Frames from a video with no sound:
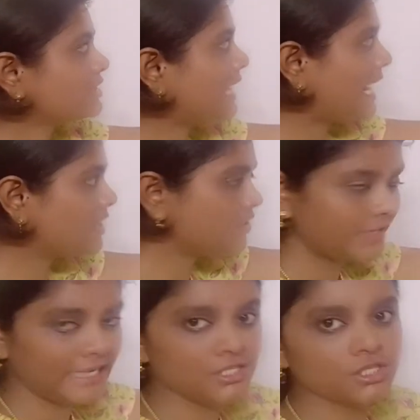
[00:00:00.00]
and
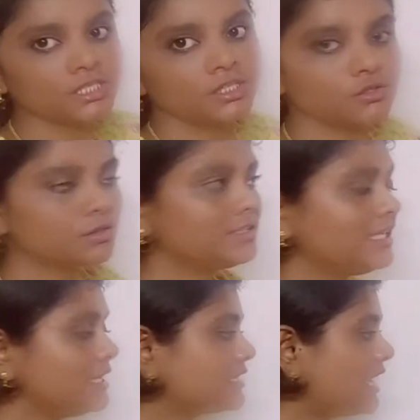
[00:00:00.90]
range. So
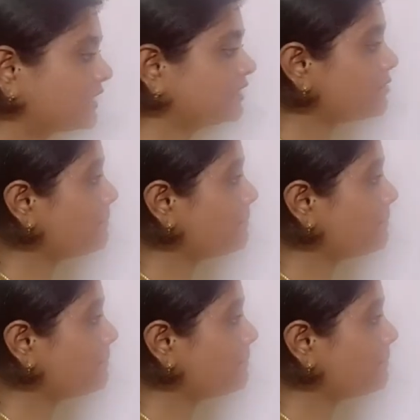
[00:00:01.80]
these are the